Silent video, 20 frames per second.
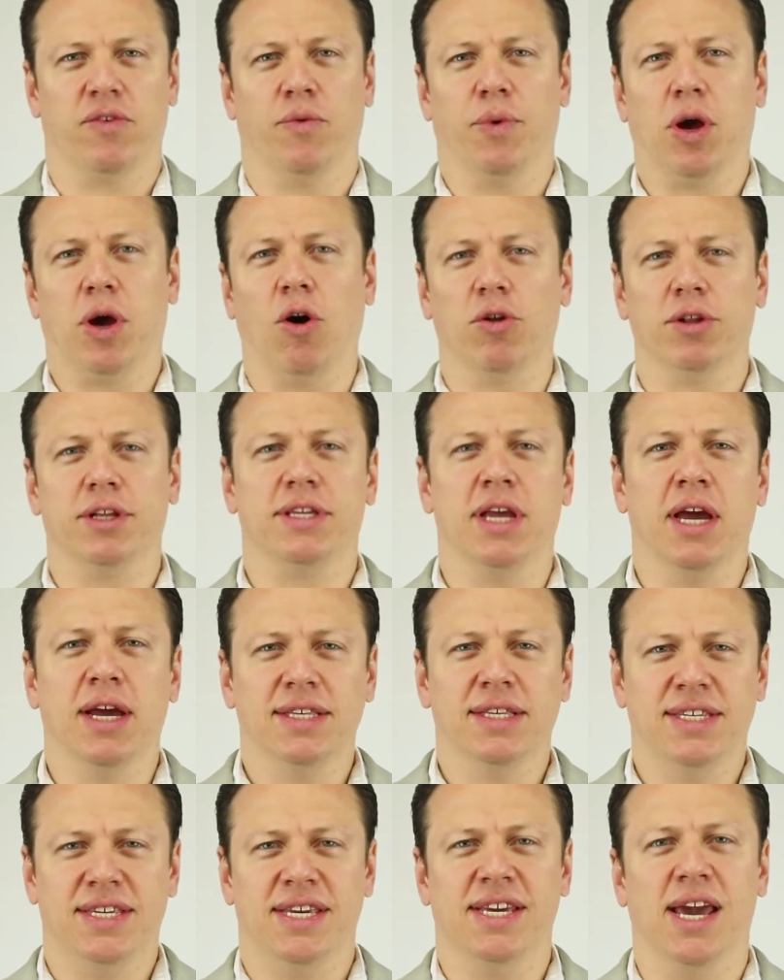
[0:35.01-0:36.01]
So we call it
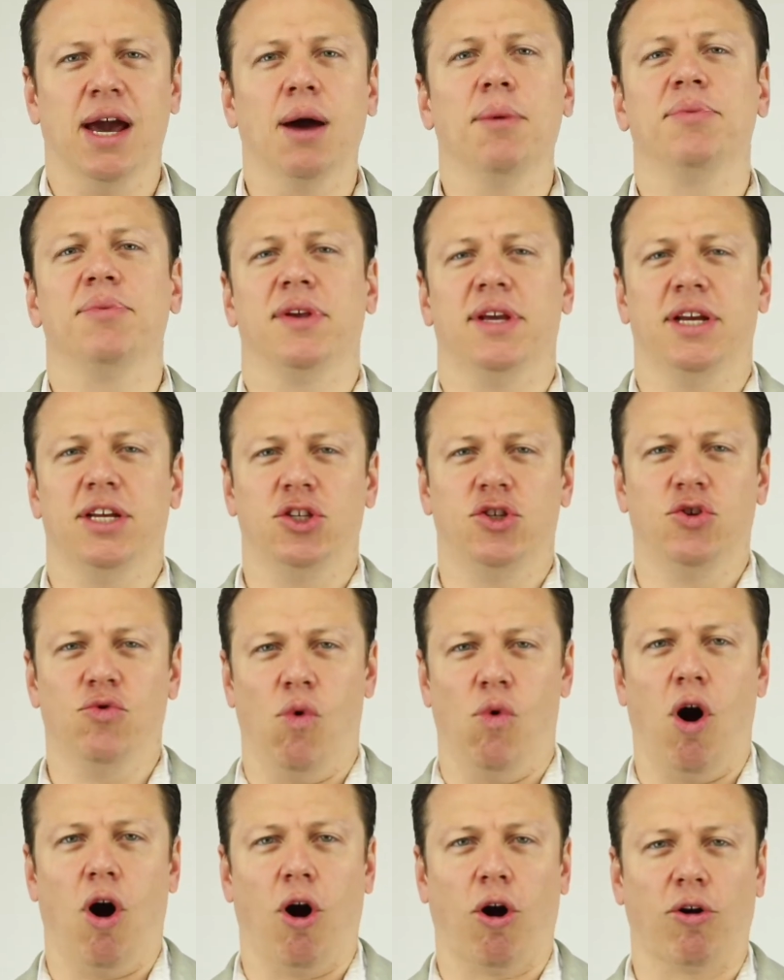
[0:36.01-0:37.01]
TMs
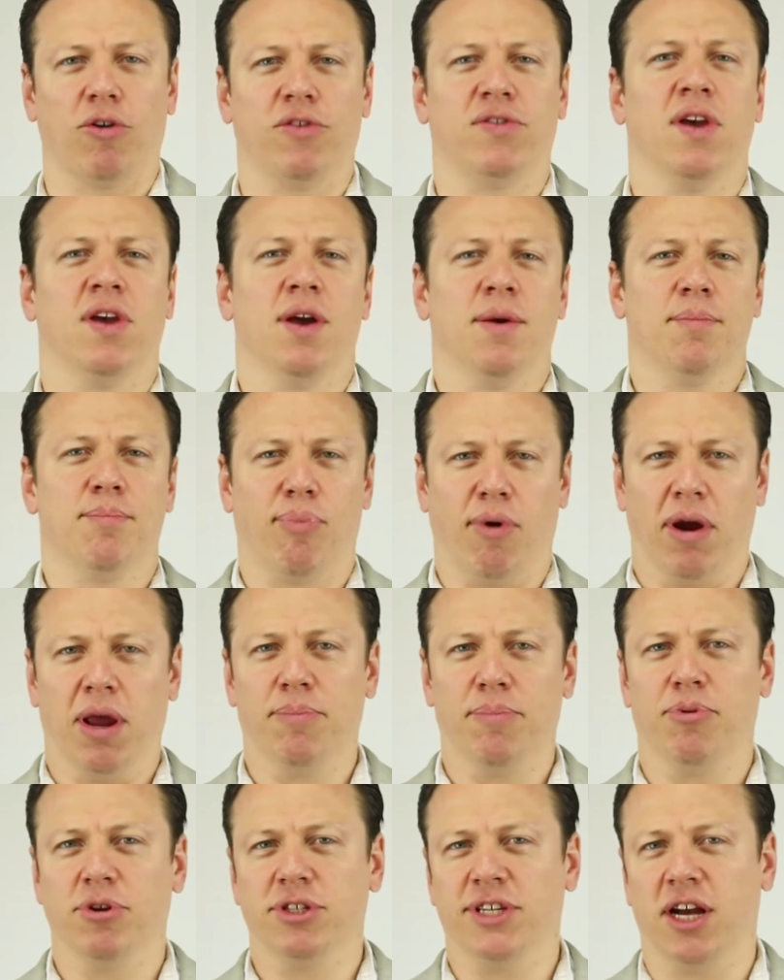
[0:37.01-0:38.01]
into R's
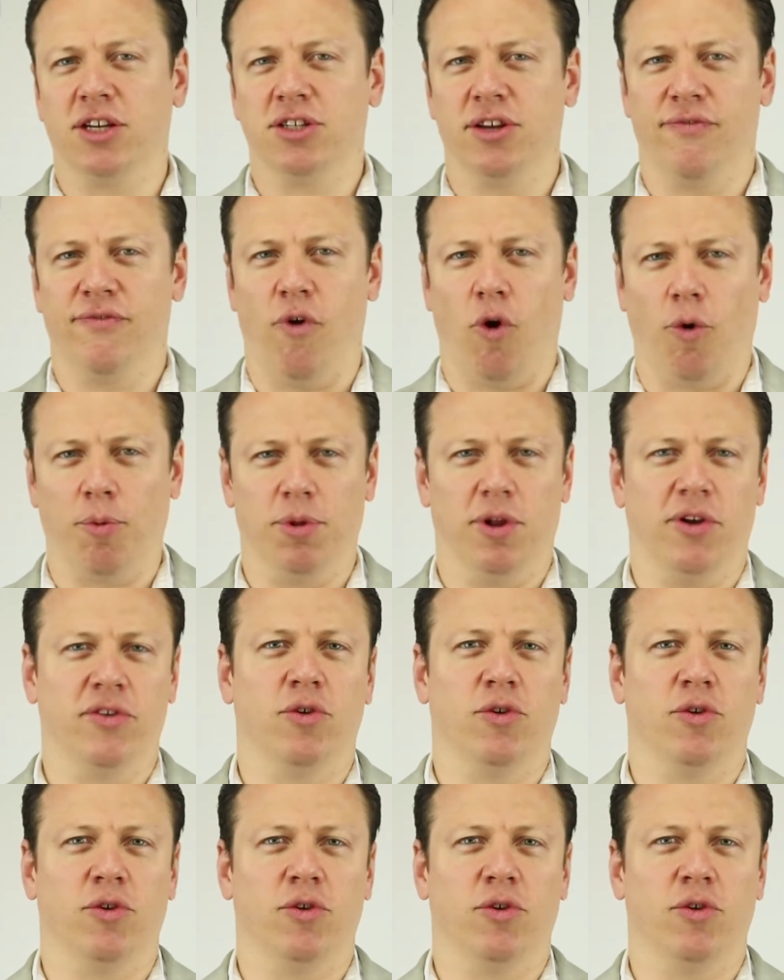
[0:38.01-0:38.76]
brand protection formula.